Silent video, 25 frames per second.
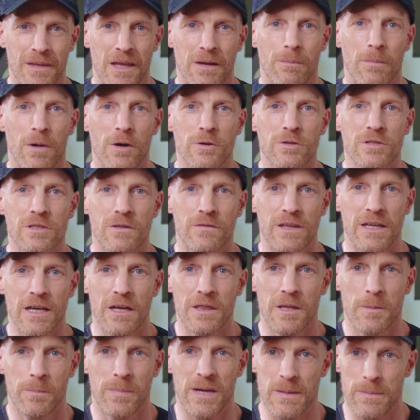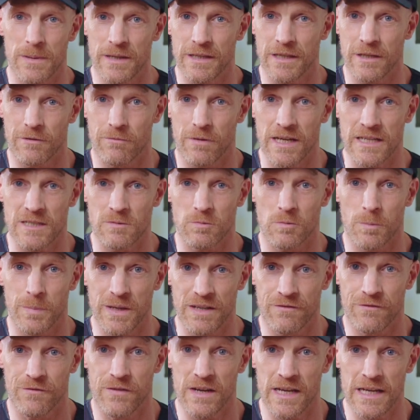Most of the other people in the race will
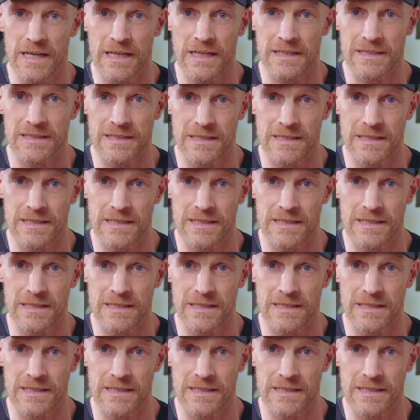be feeling